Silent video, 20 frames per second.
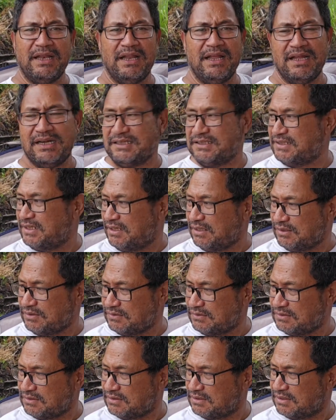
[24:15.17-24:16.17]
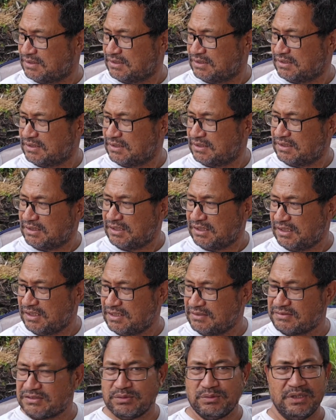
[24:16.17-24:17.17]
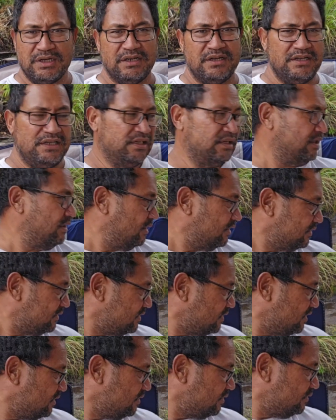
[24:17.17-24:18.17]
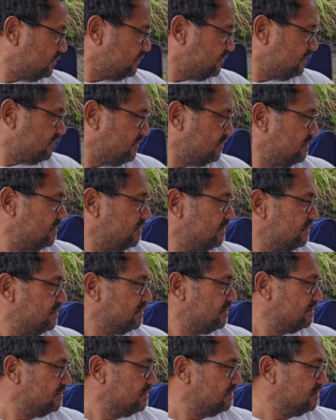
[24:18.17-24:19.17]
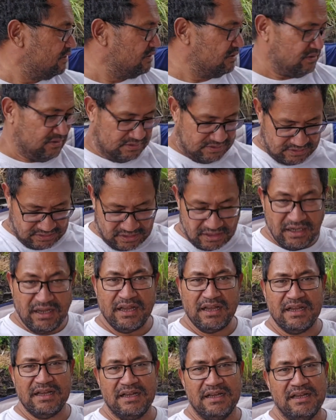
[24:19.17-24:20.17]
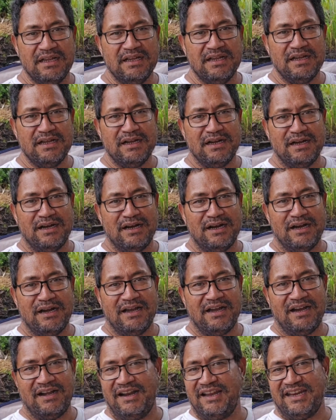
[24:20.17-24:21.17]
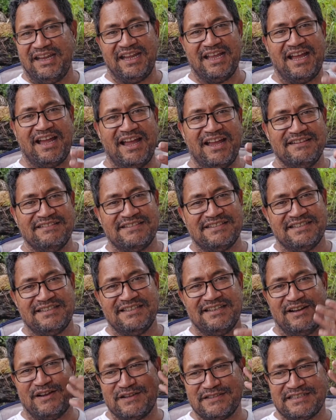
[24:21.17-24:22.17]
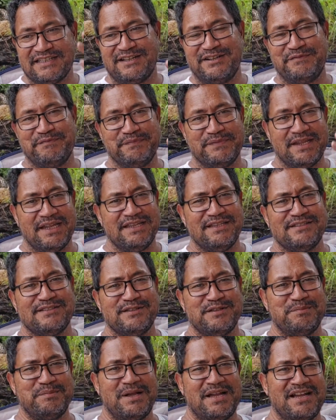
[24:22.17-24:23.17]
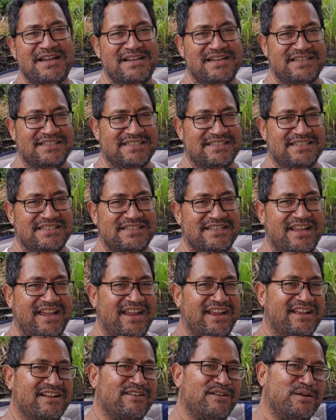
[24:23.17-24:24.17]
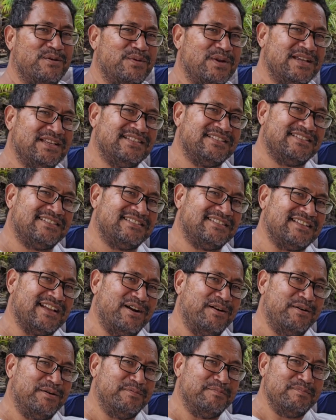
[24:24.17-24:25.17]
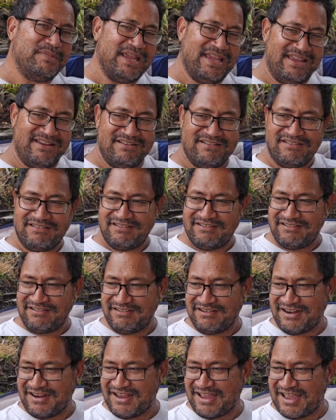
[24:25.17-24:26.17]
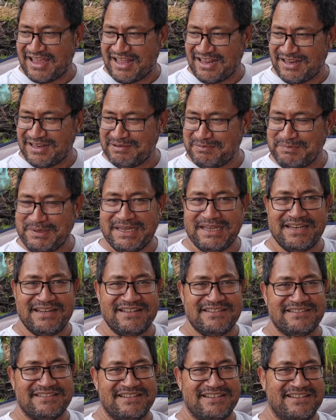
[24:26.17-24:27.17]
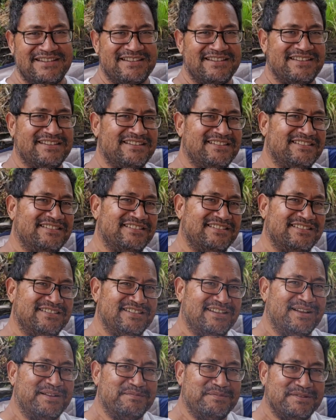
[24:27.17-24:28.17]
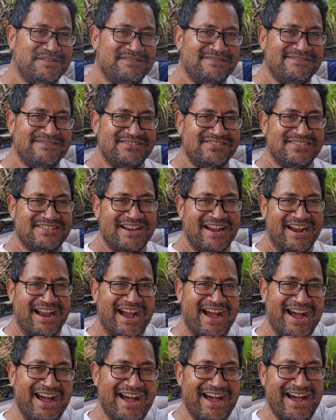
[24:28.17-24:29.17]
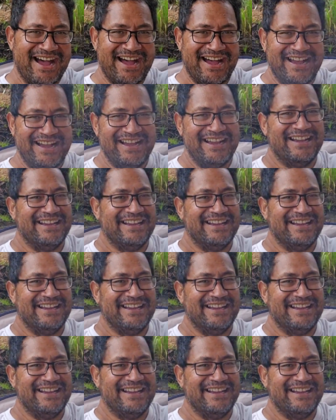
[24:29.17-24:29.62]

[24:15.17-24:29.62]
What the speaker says: up a lot of taros, so we're gonna eat a lot of taros. Yeah. Alrighty, guys, awesome. Thank you so much. Like always, our mayor Alameda says double shaka.